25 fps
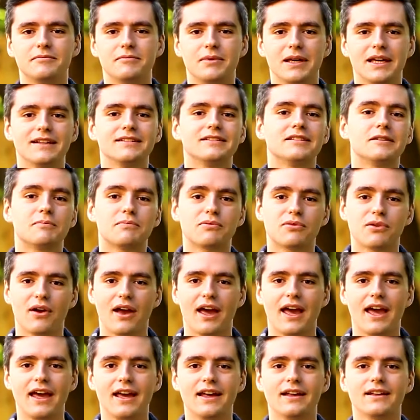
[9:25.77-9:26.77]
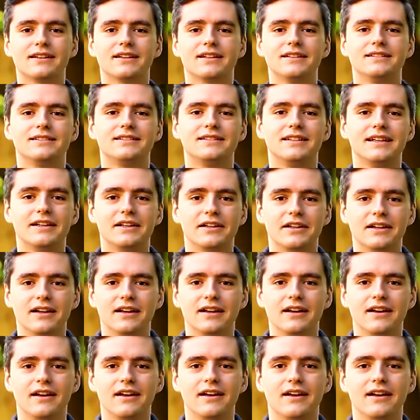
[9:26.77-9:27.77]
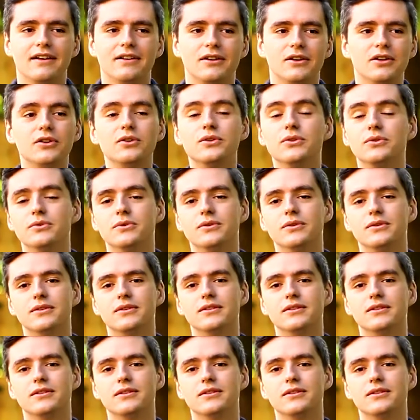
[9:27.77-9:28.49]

begin to pray, consider who,